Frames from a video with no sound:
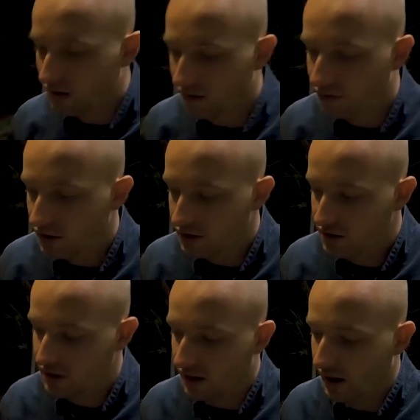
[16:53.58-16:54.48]
If
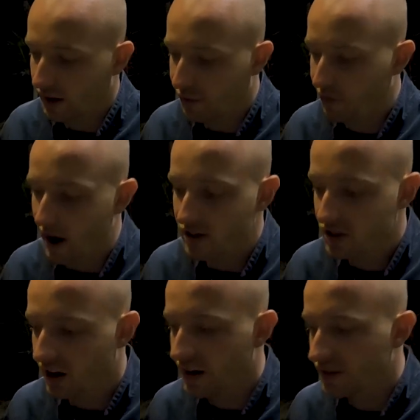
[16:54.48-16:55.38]
there's like
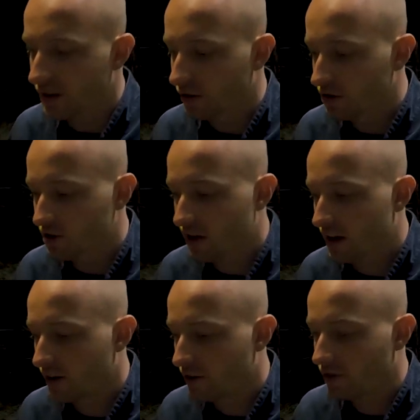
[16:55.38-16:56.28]
franchising or
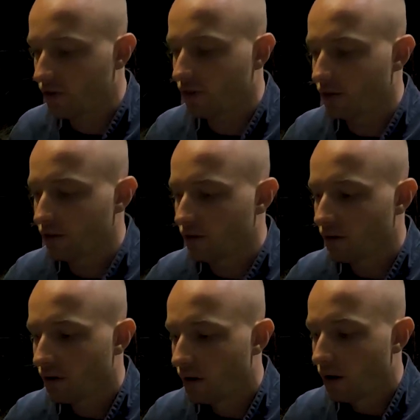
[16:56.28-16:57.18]
chains,
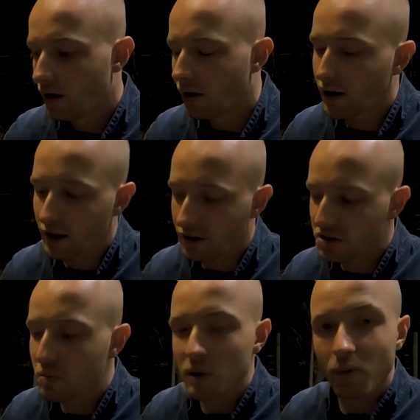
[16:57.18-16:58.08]
okay,
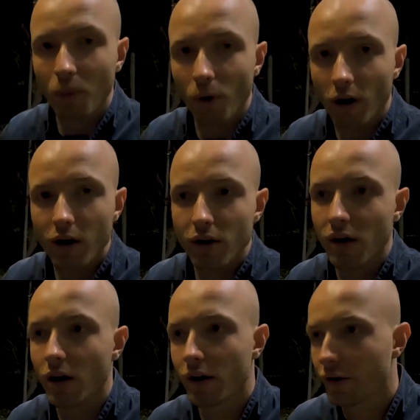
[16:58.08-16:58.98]
there's people working
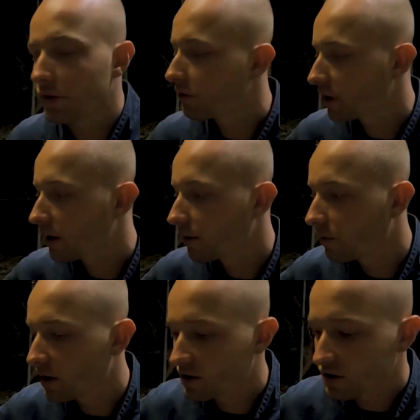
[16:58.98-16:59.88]
there and also getting
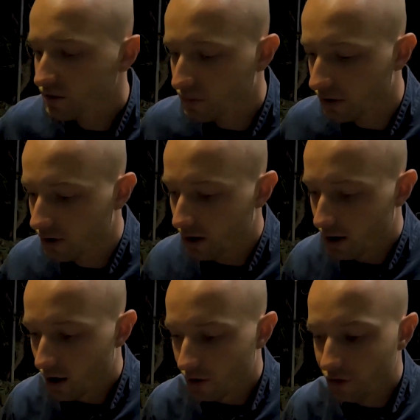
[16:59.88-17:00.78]
wages, but
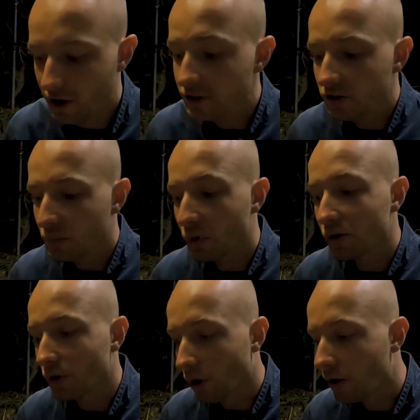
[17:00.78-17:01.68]
try to support
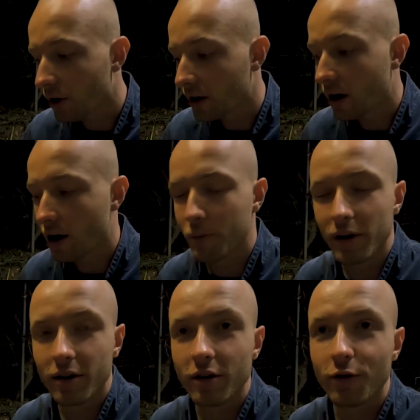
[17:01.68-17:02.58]
local
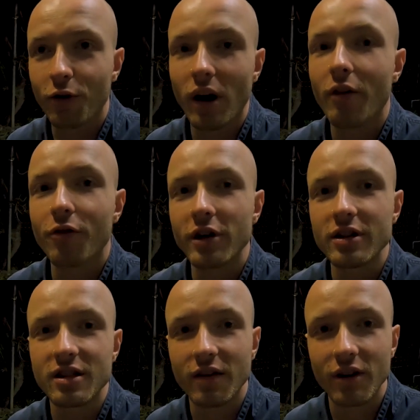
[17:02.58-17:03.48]
economy because for every
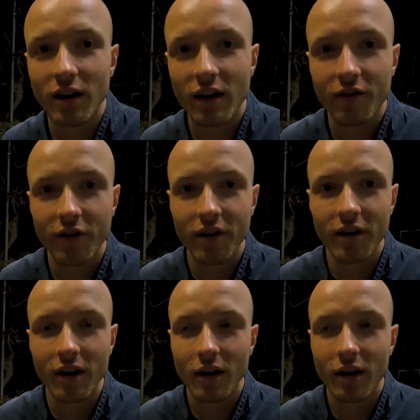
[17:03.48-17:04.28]
7-Eleven,